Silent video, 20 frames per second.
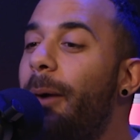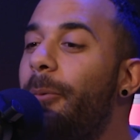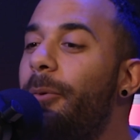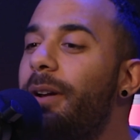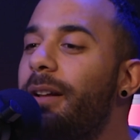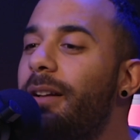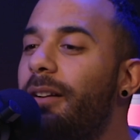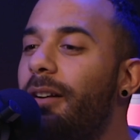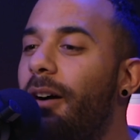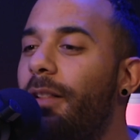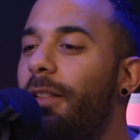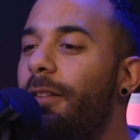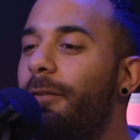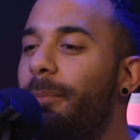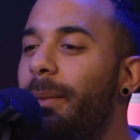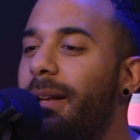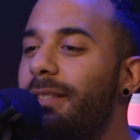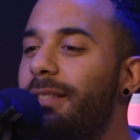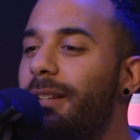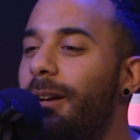wouldn't call of
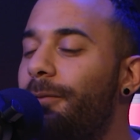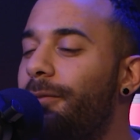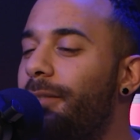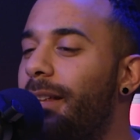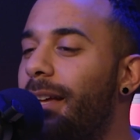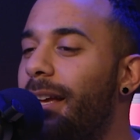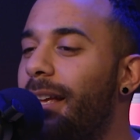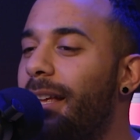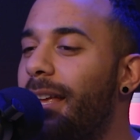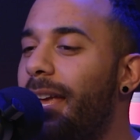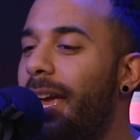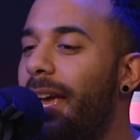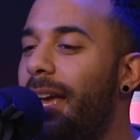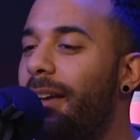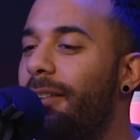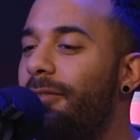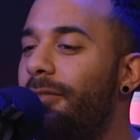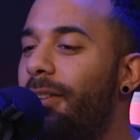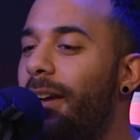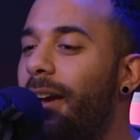myself like
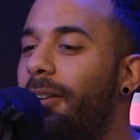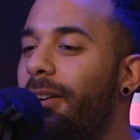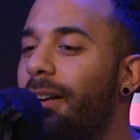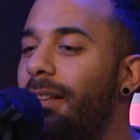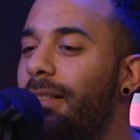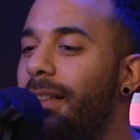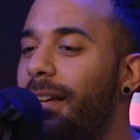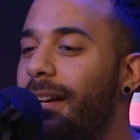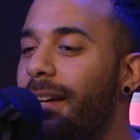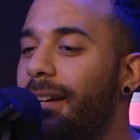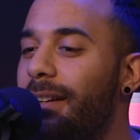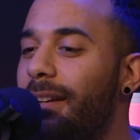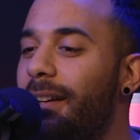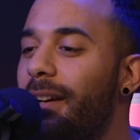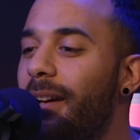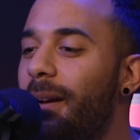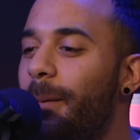a very like